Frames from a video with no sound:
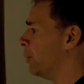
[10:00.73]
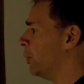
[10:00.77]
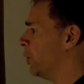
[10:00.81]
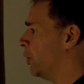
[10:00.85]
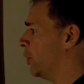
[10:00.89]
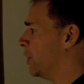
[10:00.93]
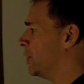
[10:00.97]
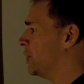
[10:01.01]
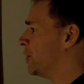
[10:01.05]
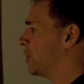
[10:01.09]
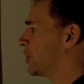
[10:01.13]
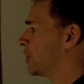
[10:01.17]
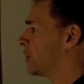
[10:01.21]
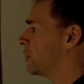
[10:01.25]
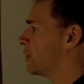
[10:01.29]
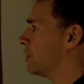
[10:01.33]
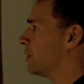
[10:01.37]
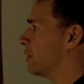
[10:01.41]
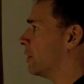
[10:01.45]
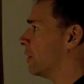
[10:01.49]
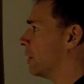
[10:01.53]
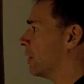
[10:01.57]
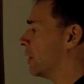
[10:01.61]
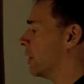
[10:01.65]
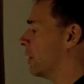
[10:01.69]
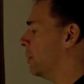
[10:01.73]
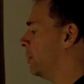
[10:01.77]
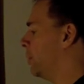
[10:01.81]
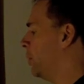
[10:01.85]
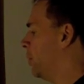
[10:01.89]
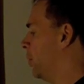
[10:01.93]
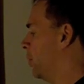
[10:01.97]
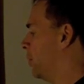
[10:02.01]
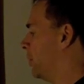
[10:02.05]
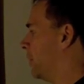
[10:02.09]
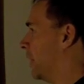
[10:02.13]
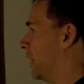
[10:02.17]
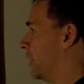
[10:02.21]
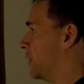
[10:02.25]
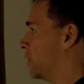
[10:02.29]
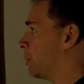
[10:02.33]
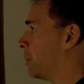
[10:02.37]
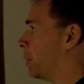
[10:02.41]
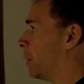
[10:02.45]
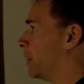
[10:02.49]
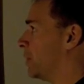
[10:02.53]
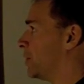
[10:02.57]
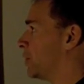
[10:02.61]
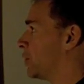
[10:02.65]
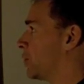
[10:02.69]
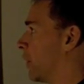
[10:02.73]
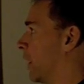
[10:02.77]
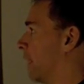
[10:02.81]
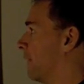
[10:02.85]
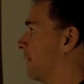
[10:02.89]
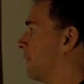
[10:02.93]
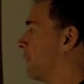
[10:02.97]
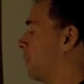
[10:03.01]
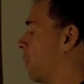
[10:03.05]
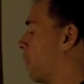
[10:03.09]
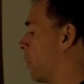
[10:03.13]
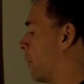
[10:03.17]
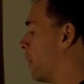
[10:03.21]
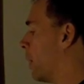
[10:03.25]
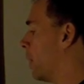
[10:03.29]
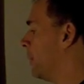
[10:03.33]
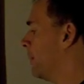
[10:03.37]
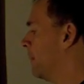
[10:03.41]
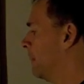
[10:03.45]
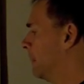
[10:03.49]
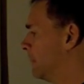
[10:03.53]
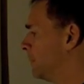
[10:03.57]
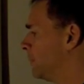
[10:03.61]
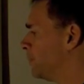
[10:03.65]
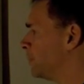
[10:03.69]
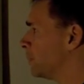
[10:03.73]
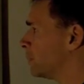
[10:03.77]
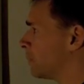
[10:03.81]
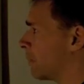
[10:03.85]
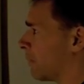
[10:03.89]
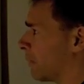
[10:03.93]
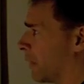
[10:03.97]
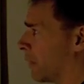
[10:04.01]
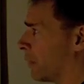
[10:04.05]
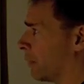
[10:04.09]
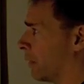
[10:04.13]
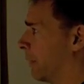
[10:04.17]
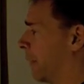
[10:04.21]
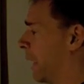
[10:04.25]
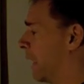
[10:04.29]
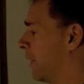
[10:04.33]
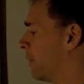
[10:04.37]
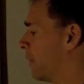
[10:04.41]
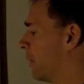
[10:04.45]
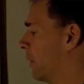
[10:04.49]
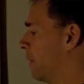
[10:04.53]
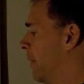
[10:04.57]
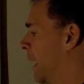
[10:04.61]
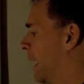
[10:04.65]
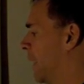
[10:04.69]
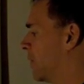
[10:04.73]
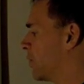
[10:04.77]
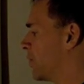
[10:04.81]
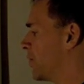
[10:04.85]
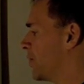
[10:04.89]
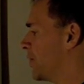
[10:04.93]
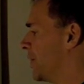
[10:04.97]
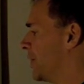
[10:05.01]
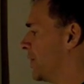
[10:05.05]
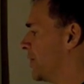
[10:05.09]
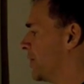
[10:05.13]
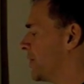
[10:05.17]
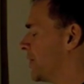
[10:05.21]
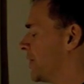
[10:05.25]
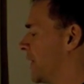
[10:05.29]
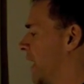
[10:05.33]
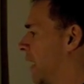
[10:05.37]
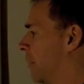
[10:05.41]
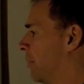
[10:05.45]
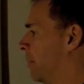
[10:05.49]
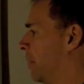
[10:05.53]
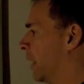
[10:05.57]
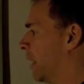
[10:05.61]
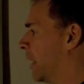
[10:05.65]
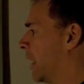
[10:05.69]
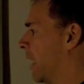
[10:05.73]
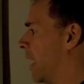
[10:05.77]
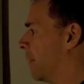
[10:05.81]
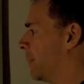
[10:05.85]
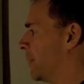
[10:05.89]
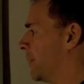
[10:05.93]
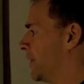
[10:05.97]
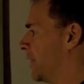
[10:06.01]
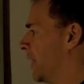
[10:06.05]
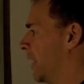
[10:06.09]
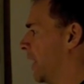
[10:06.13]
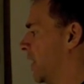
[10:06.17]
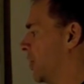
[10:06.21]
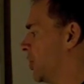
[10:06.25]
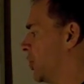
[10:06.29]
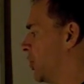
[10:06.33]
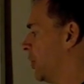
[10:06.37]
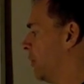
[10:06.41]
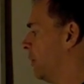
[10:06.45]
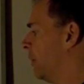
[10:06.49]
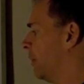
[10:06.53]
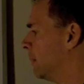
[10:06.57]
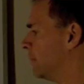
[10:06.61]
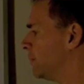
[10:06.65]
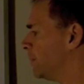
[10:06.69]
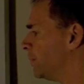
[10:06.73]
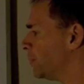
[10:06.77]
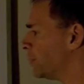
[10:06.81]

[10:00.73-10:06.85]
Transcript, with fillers: You can just compute these pretty straightforward. Three by three matrices, it's not a big computation.